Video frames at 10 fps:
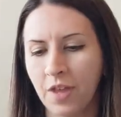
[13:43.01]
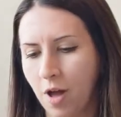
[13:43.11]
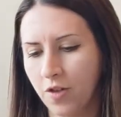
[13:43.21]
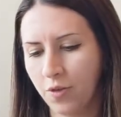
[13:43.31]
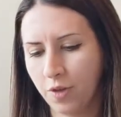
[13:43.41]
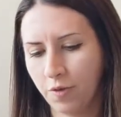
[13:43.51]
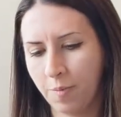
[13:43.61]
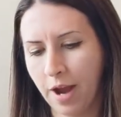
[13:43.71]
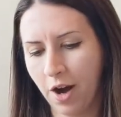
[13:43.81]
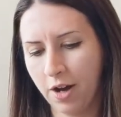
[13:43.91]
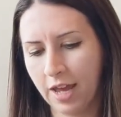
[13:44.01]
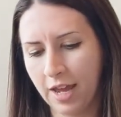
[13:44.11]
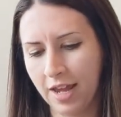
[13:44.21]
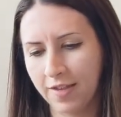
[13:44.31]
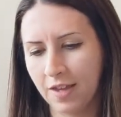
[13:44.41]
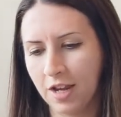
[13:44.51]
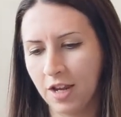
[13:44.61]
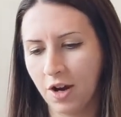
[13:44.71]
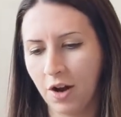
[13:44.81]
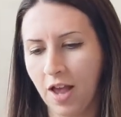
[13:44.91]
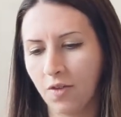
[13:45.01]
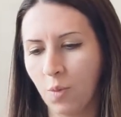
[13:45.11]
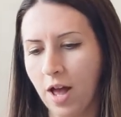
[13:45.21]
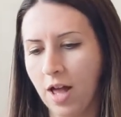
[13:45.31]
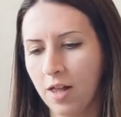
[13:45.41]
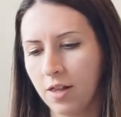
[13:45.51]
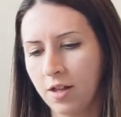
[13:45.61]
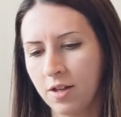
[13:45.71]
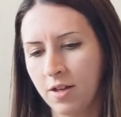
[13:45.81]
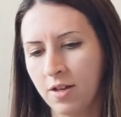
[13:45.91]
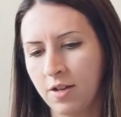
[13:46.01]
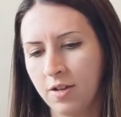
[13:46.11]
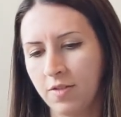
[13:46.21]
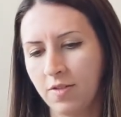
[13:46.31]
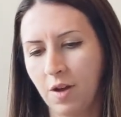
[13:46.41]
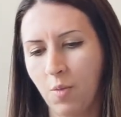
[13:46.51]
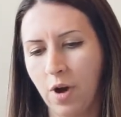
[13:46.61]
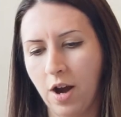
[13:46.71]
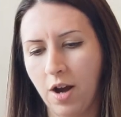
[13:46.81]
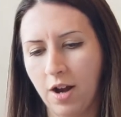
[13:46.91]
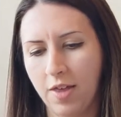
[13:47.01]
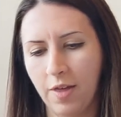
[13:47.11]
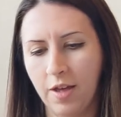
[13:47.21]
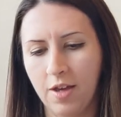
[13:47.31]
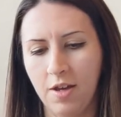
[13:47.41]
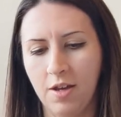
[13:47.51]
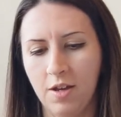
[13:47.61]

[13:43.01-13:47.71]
Also, the repair kit is in here as well somewhere. I think,